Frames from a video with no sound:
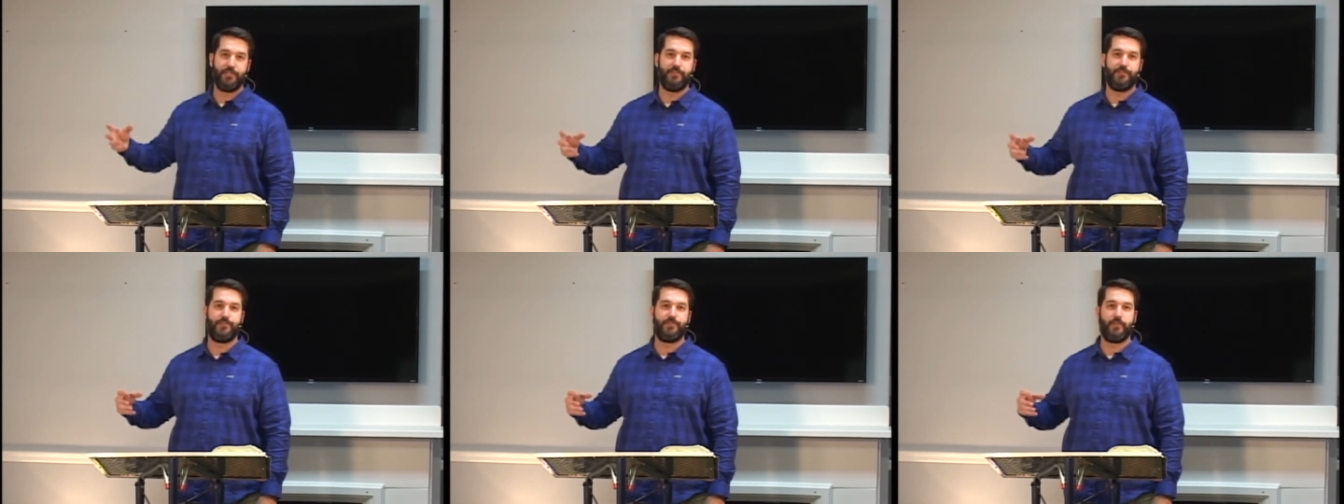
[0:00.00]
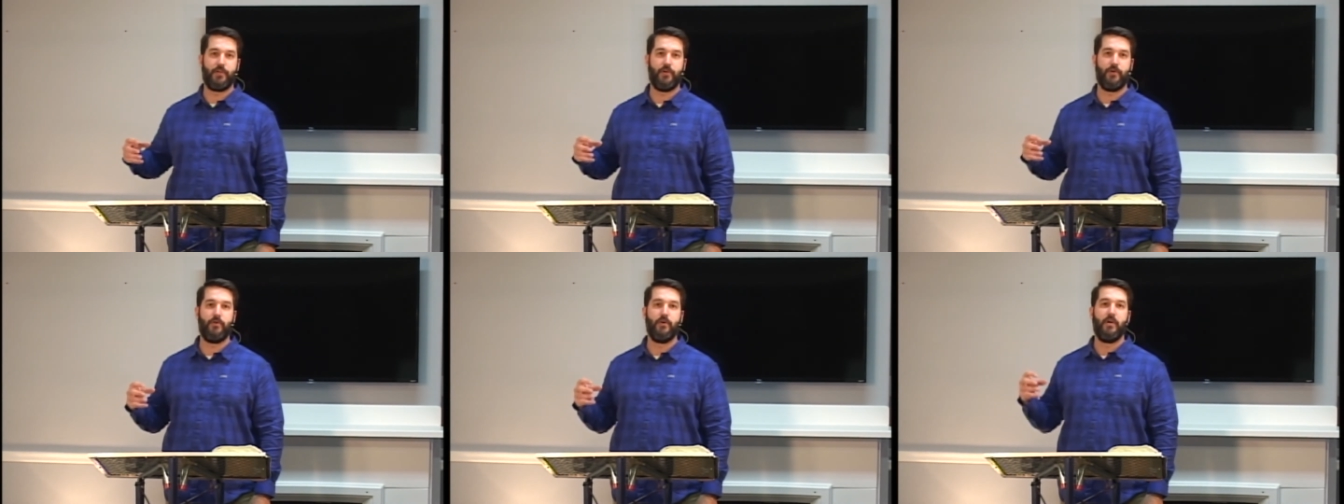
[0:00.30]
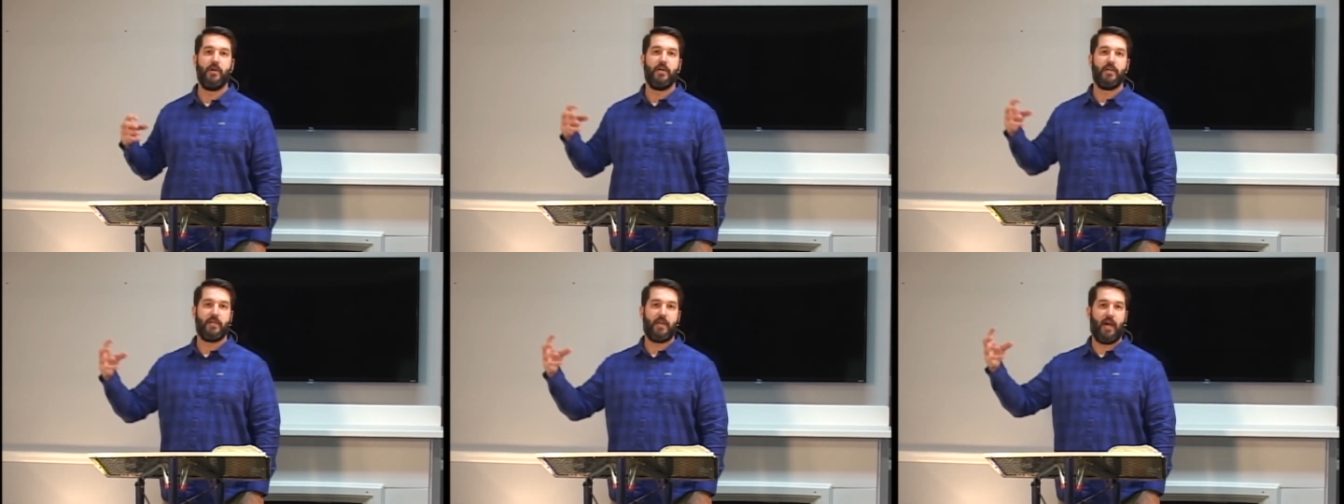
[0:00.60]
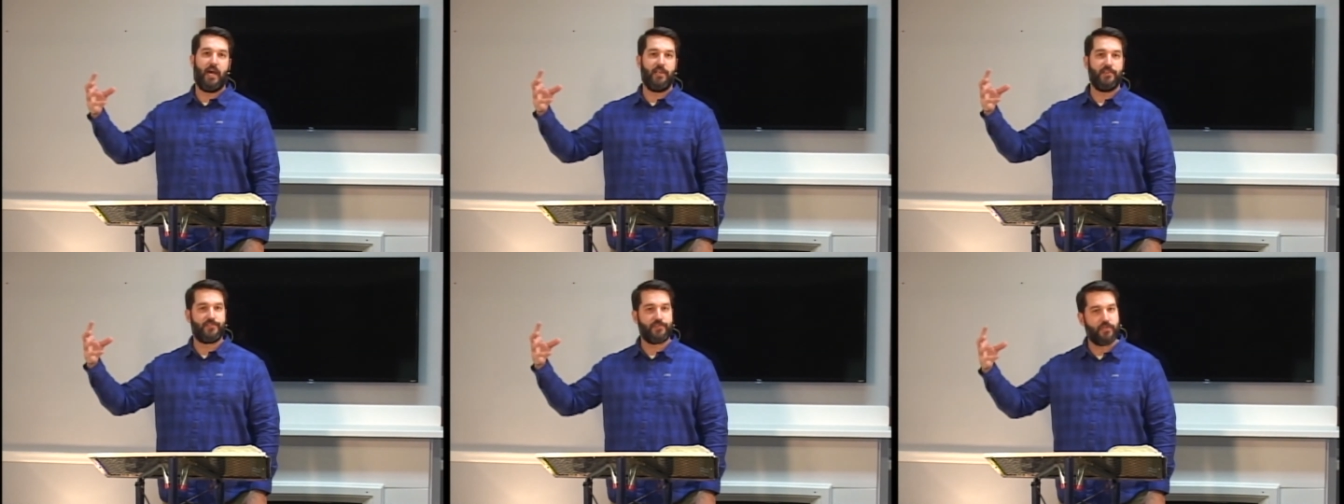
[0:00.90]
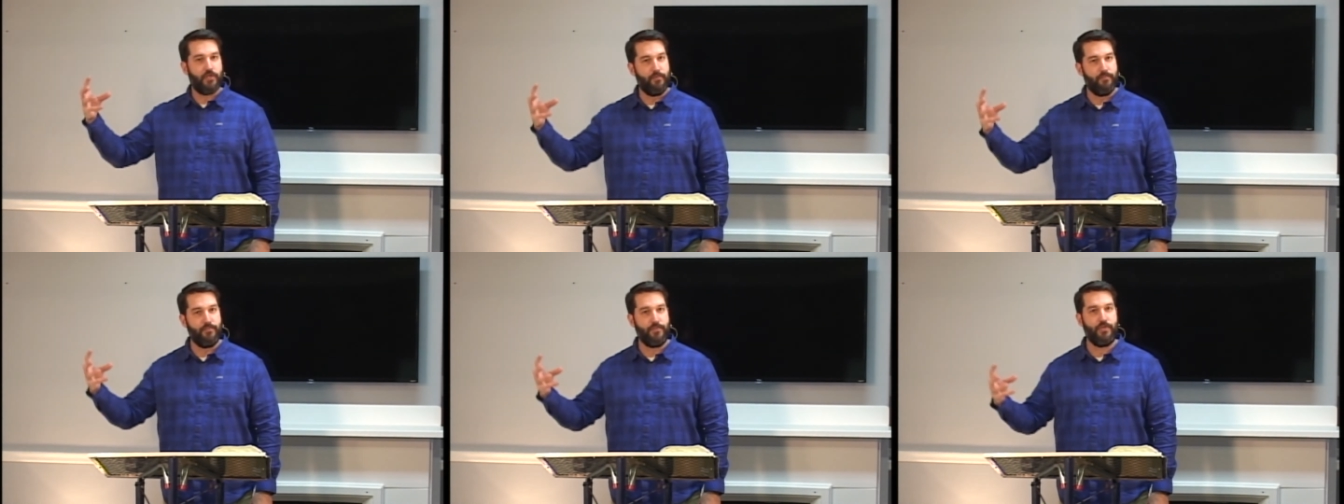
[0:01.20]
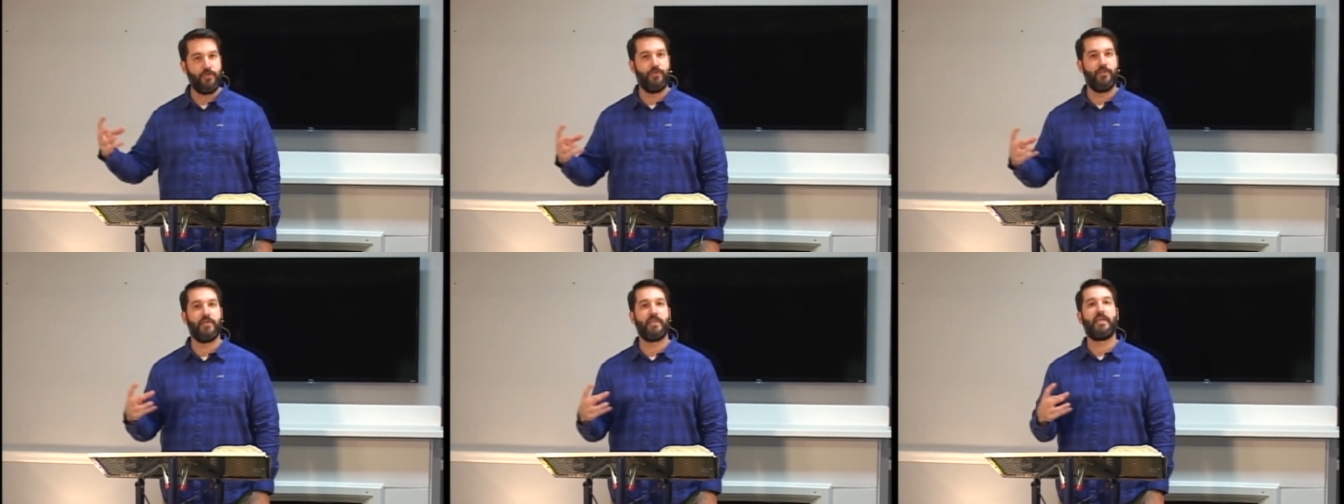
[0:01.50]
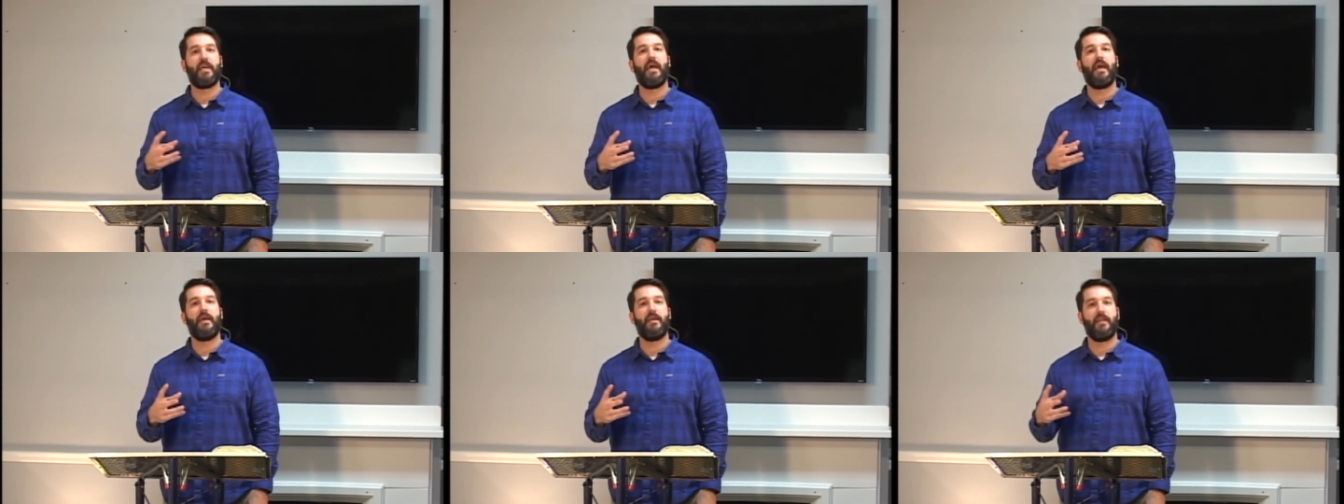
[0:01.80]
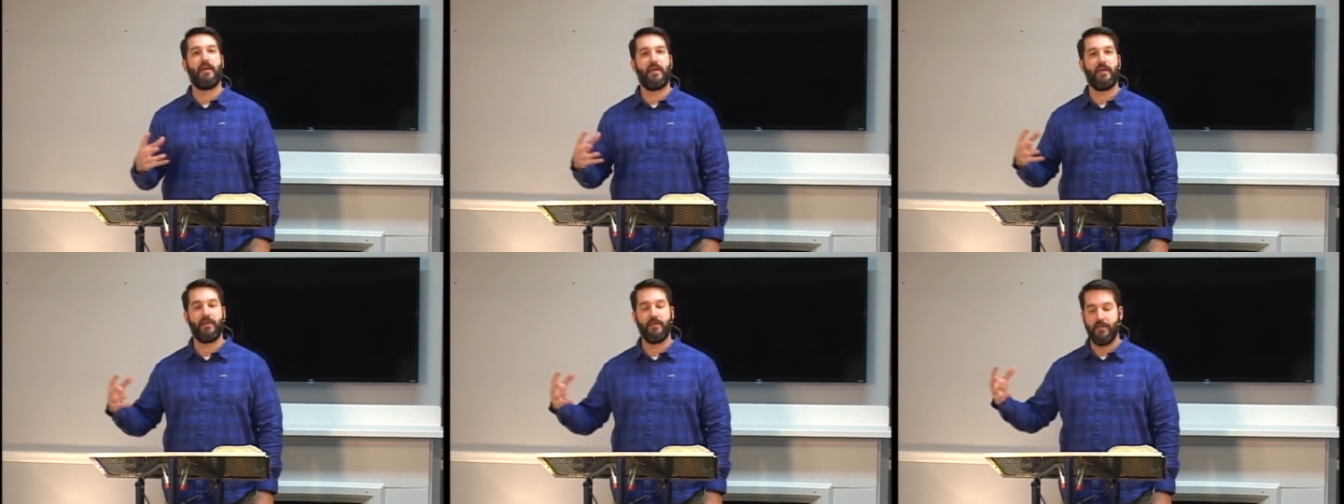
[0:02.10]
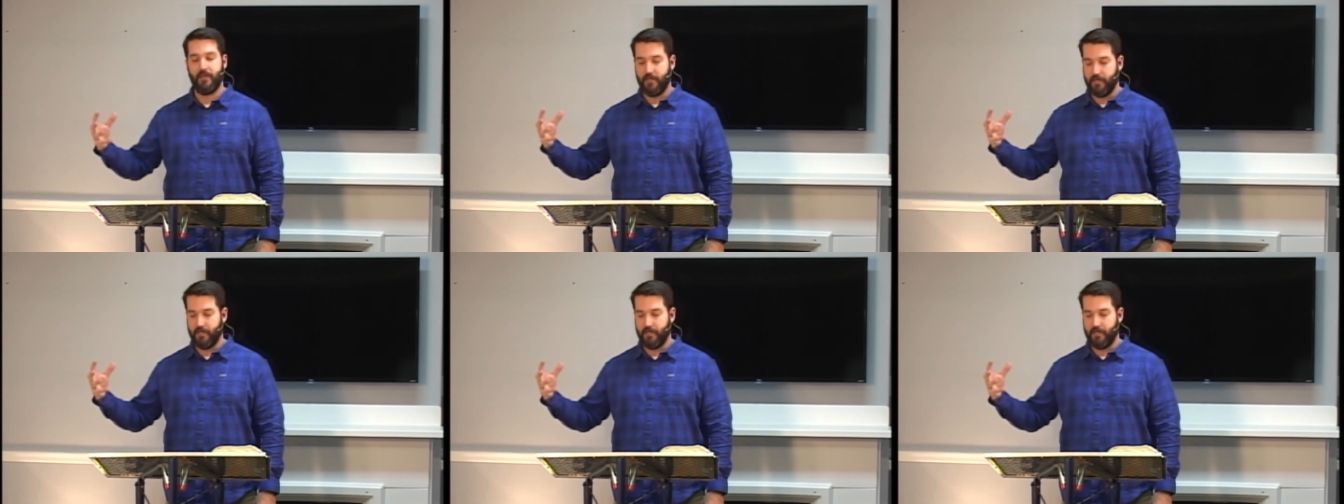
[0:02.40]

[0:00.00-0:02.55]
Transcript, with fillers: and so God is communicating